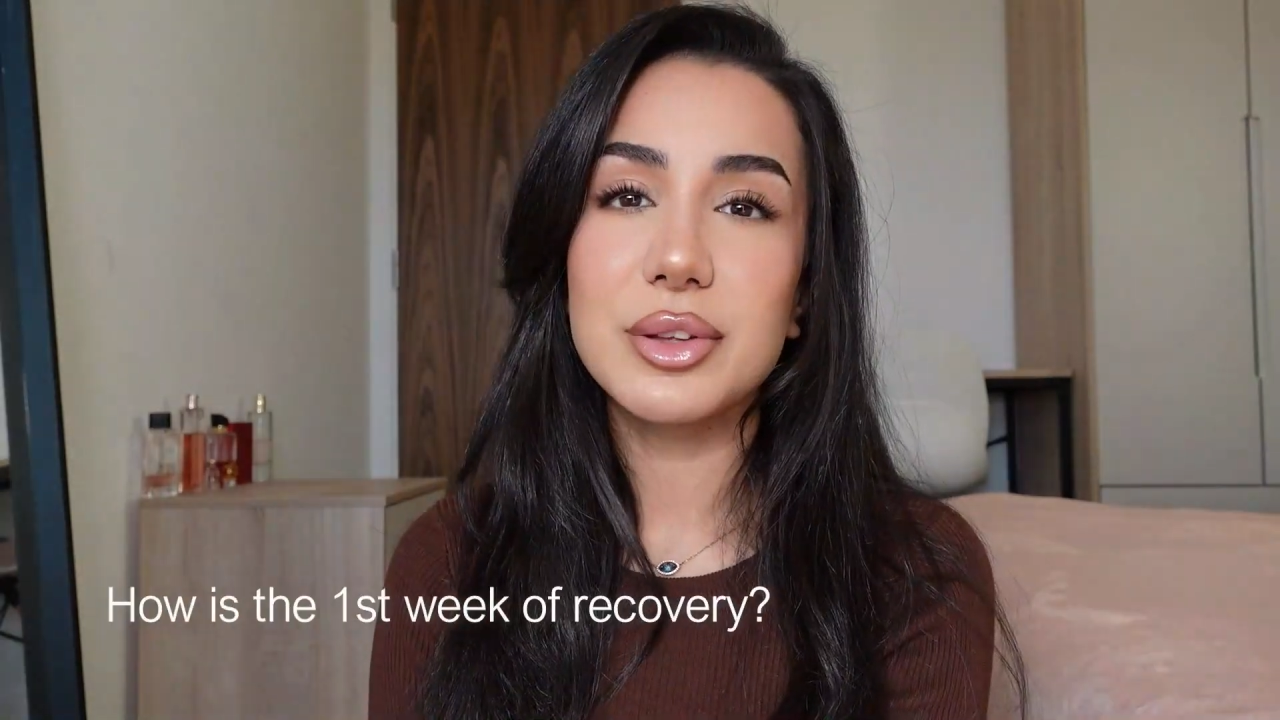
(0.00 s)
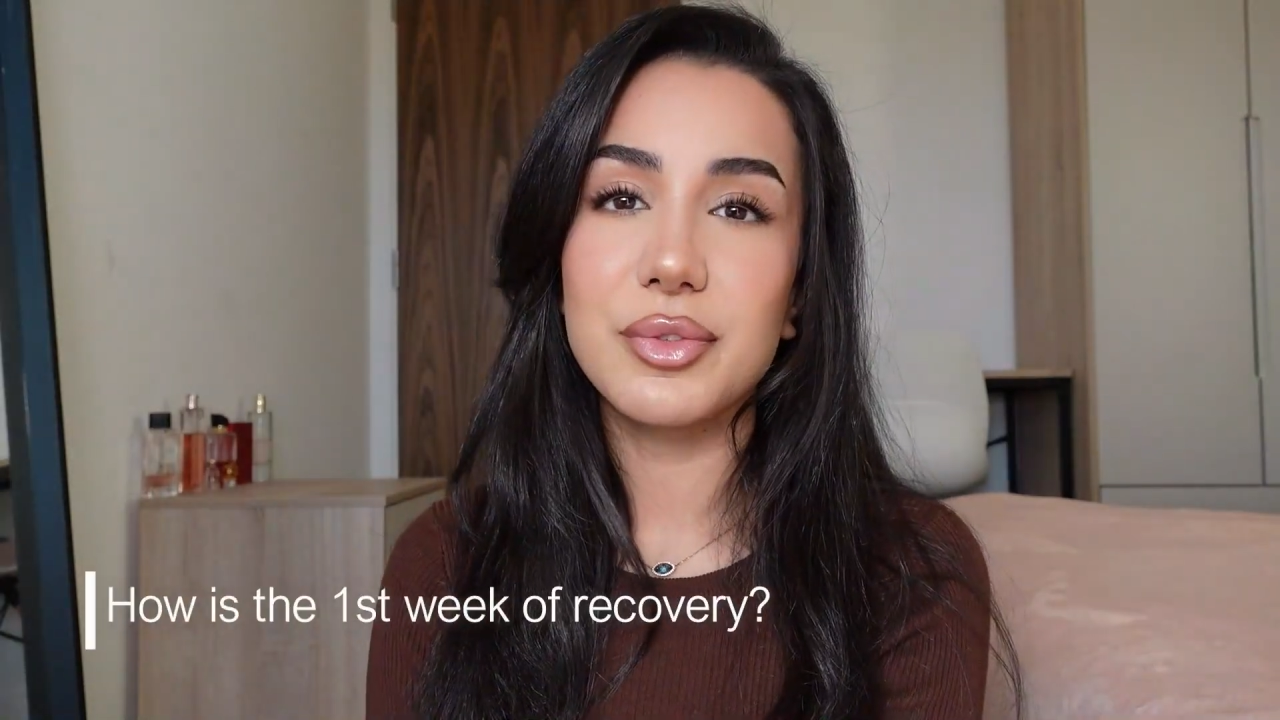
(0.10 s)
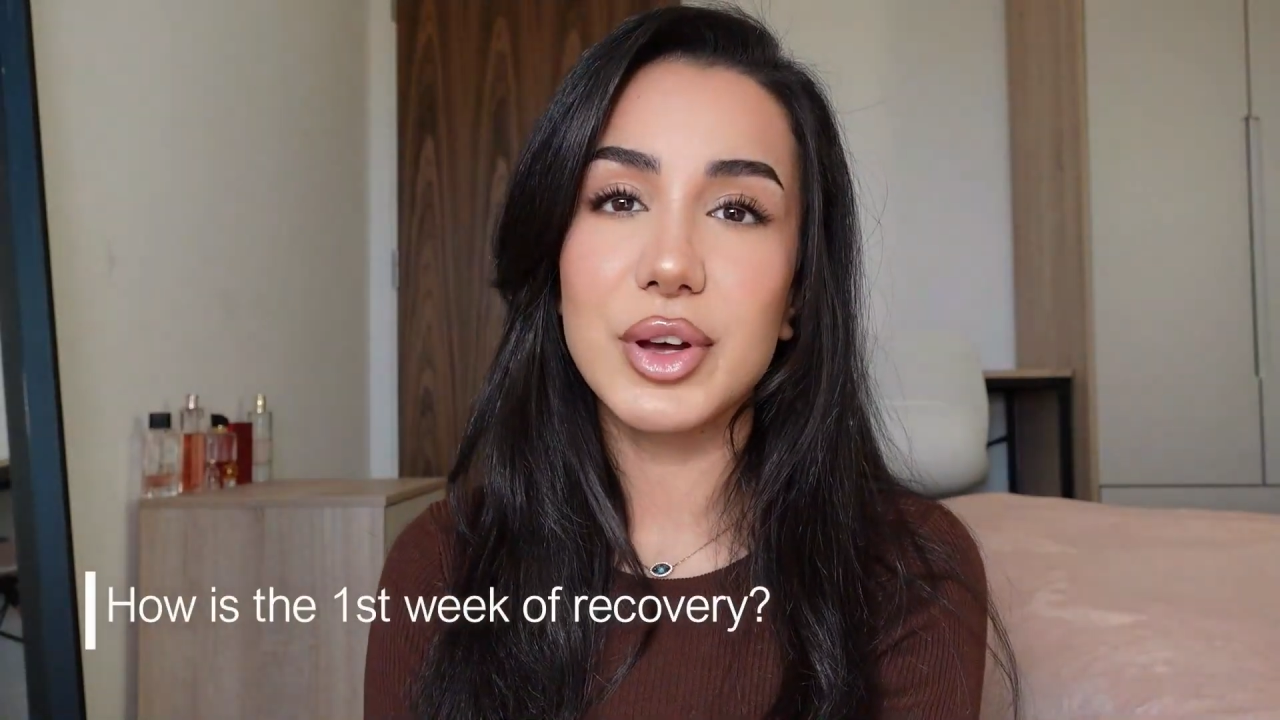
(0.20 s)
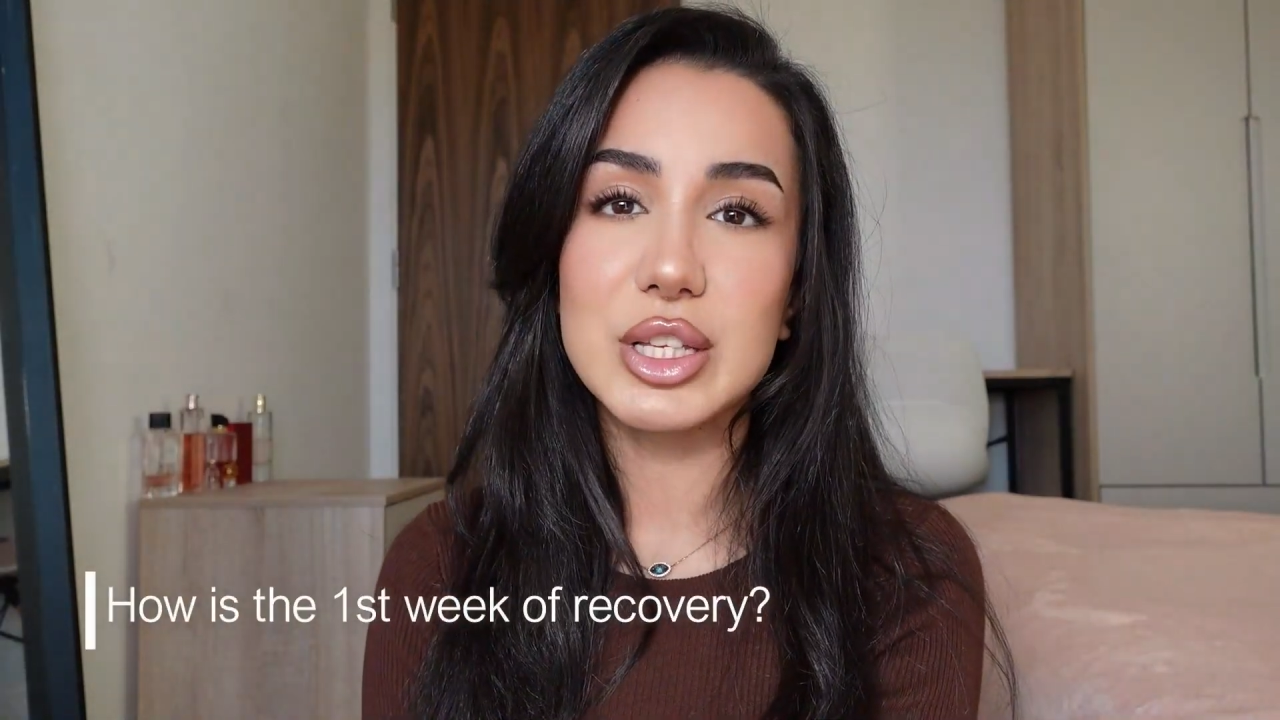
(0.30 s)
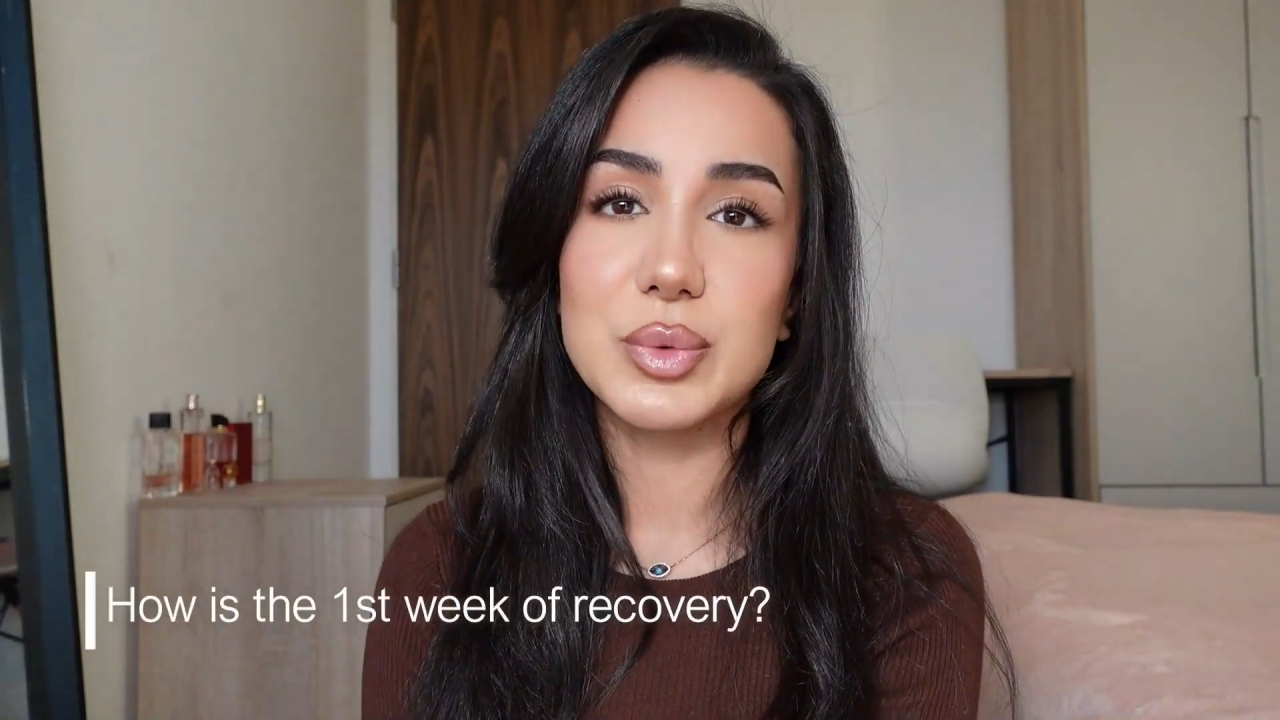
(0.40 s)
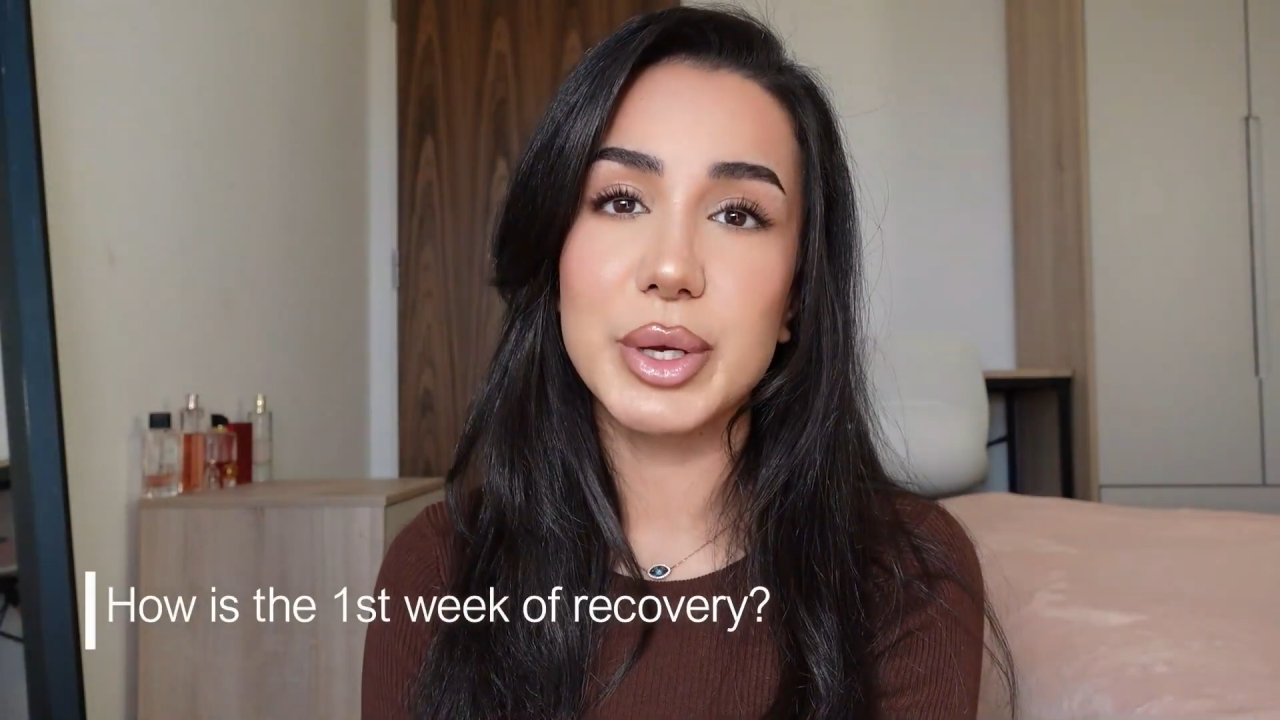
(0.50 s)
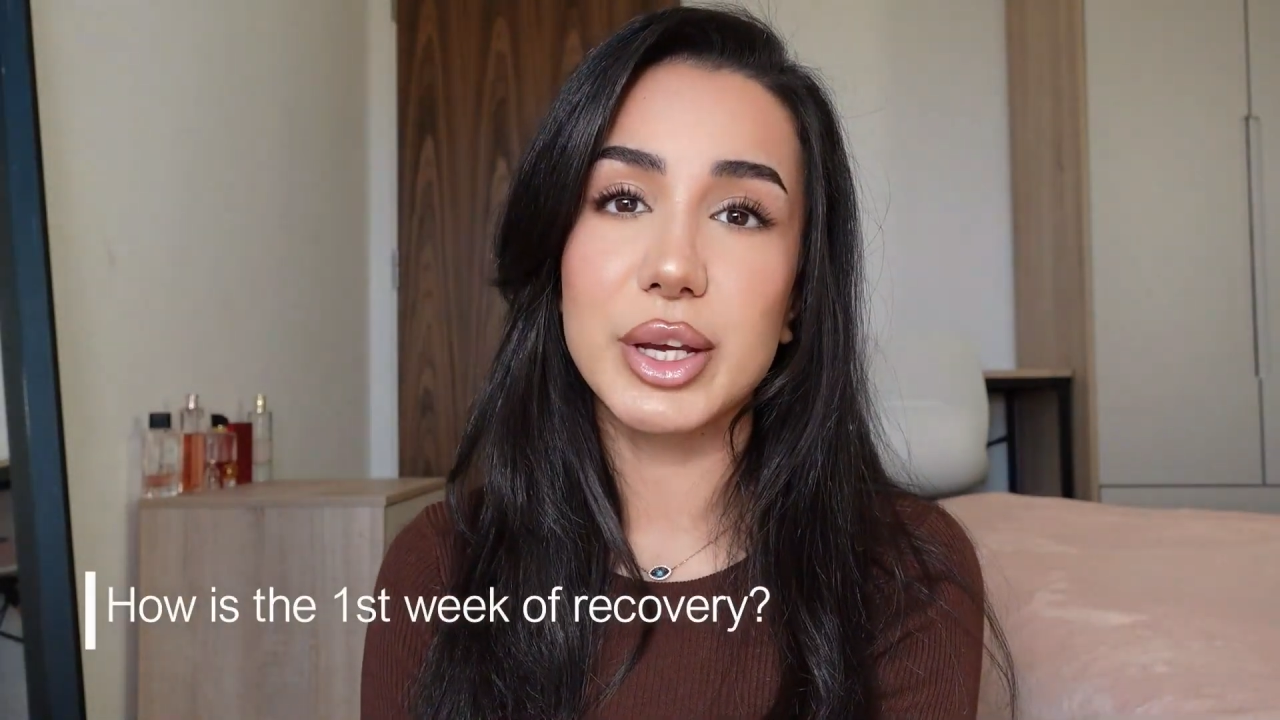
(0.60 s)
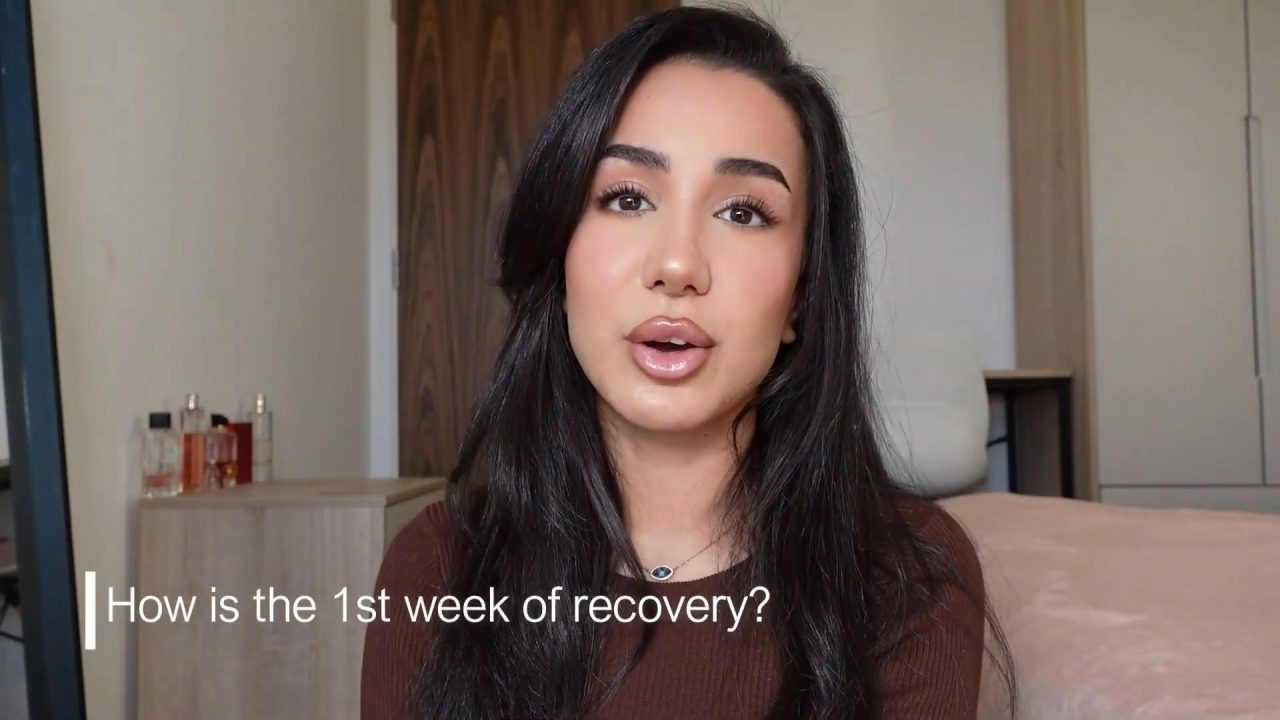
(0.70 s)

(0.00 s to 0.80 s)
first week